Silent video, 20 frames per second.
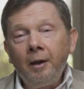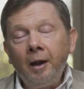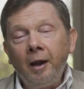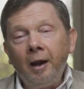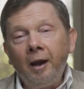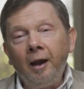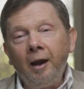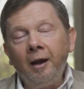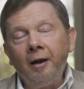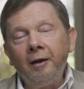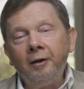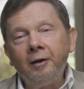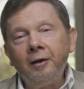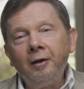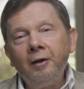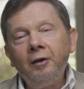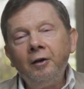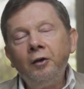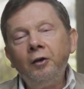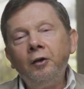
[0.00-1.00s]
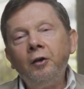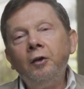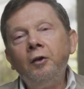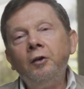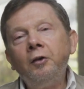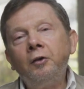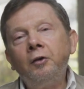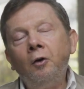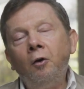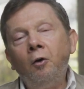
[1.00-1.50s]
And
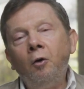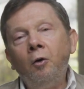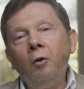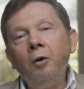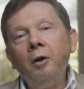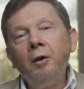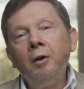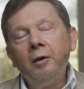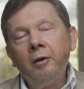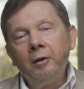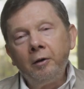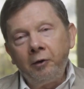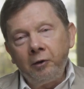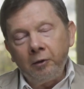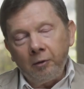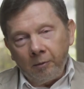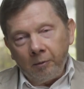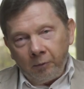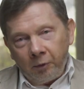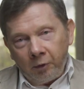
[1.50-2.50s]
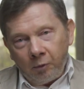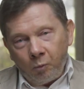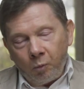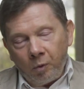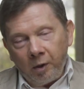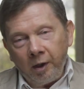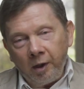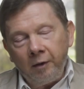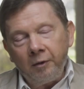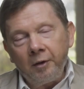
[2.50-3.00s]
so the
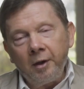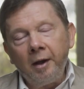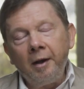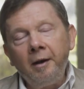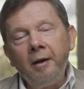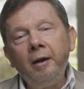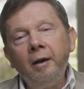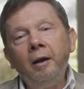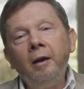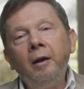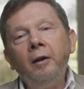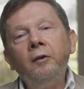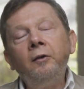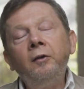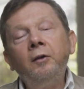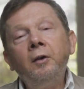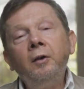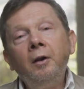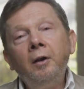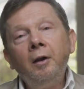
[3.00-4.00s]
way then is